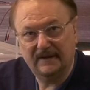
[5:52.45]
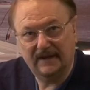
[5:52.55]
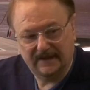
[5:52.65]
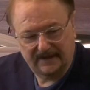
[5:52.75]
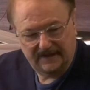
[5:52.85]

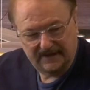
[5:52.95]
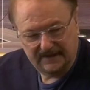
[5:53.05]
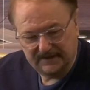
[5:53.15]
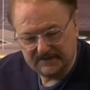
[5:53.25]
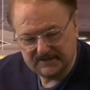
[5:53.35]
It
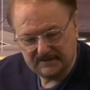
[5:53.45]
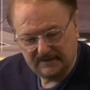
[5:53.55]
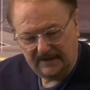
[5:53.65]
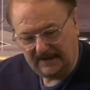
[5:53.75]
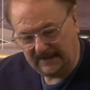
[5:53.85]
is
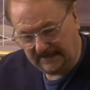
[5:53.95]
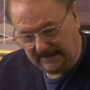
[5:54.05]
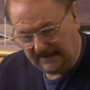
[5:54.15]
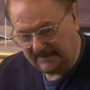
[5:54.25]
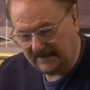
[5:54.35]

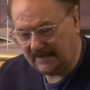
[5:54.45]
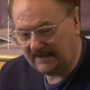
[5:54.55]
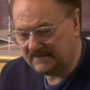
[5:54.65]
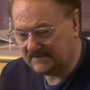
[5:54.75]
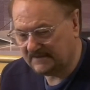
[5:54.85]
hitting
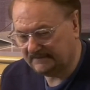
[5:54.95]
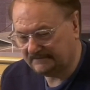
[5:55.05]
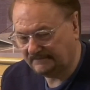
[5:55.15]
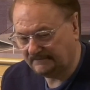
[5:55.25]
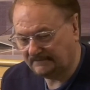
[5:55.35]
these
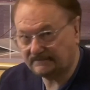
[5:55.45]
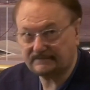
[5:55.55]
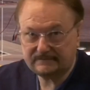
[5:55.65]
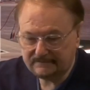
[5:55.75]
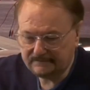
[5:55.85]

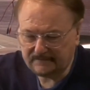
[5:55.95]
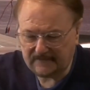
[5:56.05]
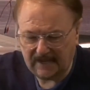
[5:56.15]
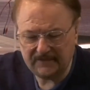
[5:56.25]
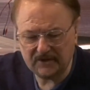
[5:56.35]

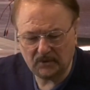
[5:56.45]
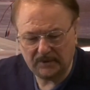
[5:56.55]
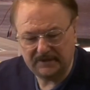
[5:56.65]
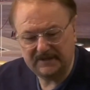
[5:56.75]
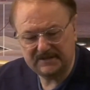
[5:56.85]
and they're
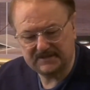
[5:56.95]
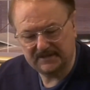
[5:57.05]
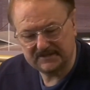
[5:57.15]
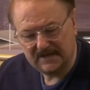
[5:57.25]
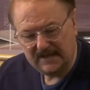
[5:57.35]
going to
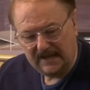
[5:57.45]
distance.